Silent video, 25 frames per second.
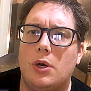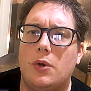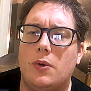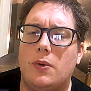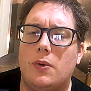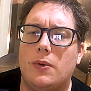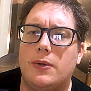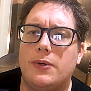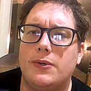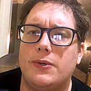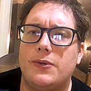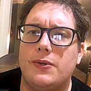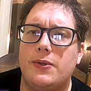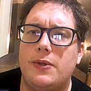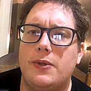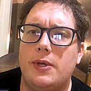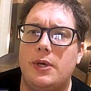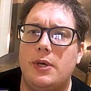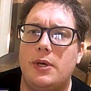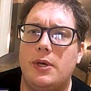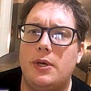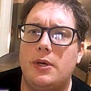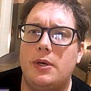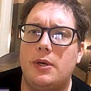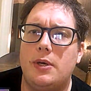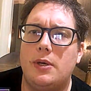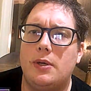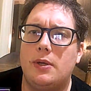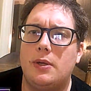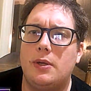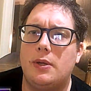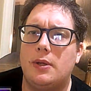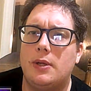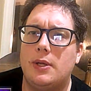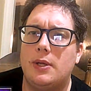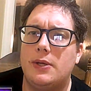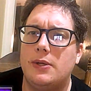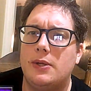of course, his
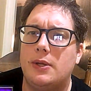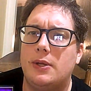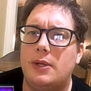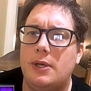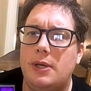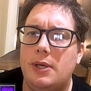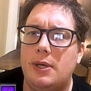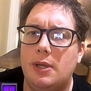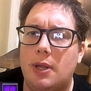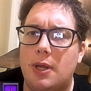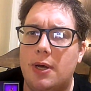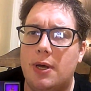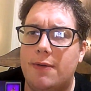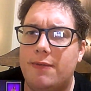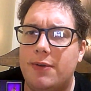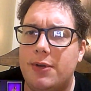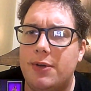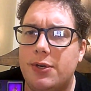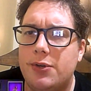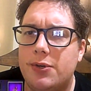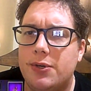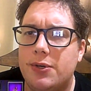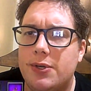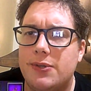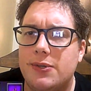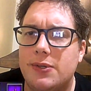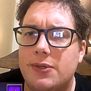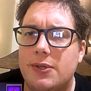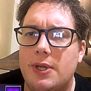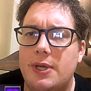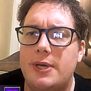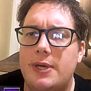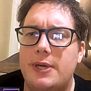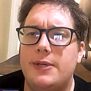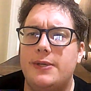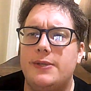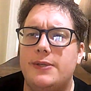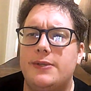lead love
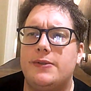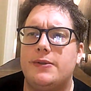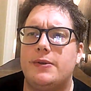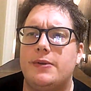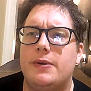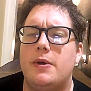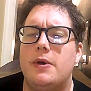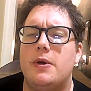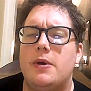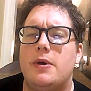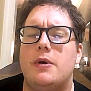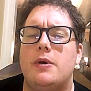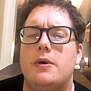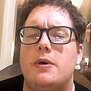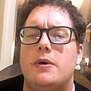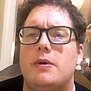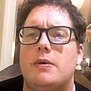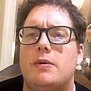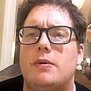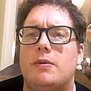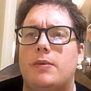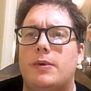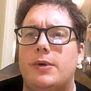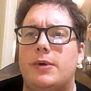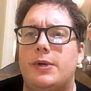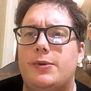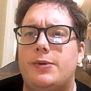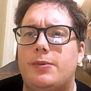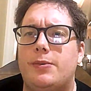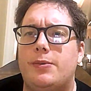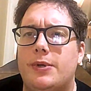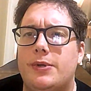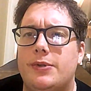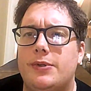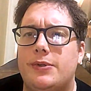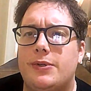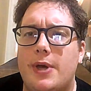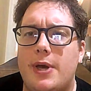interest, Liz,
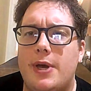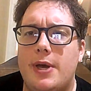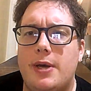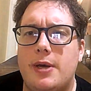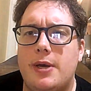which was